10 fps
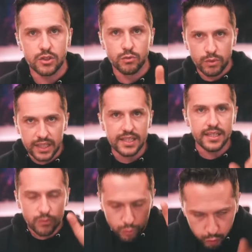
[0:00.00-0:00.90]
should
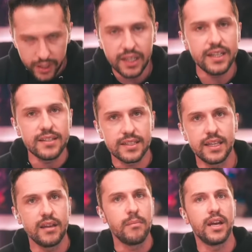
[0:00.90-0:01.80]
really, really
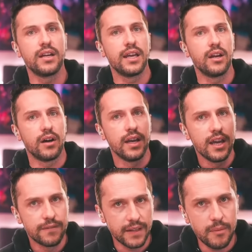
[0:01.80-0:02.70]
sit and marinate on.
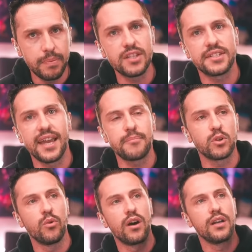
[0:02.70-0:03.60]
Philippians
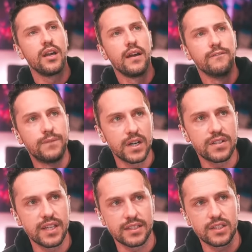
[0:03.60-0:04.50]
chapter 1,
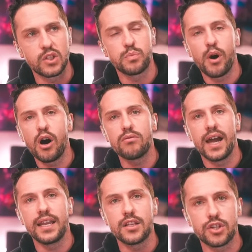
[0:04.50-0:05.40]
verse 6. This is Paul
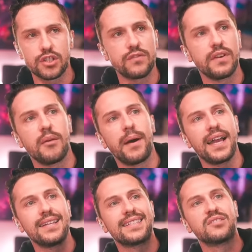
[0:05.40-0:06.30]
writing the church in Philippi,
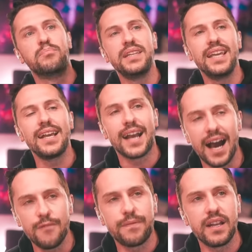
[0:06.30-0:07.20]
and he says, being
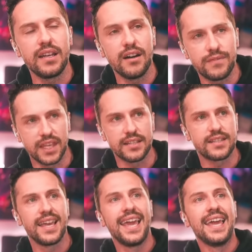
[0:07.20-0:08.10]
confident of
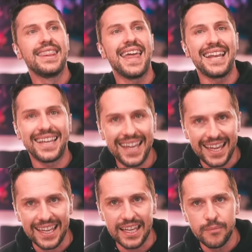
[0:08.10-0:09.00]
this, that
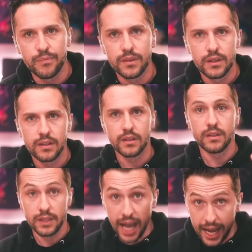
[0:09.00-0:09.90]
he,
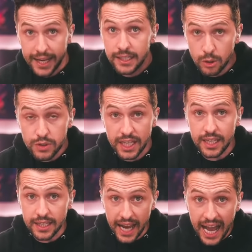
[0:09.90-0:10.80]
God, who's
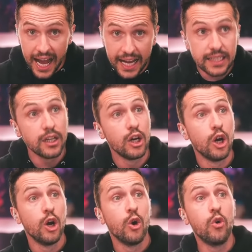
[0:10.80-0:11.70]
he? God
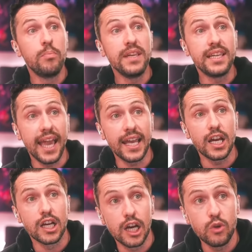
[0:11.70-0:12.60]
who began
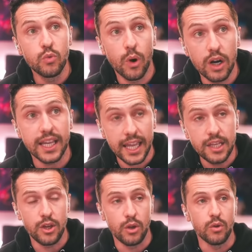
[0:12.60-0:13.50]
a good work
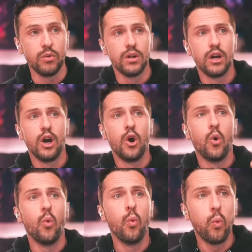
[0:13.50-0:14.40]
in you
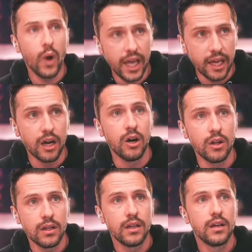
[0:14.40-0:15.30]

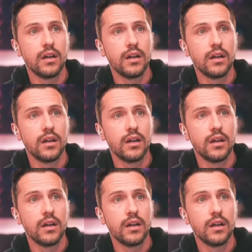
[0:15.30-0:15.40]
will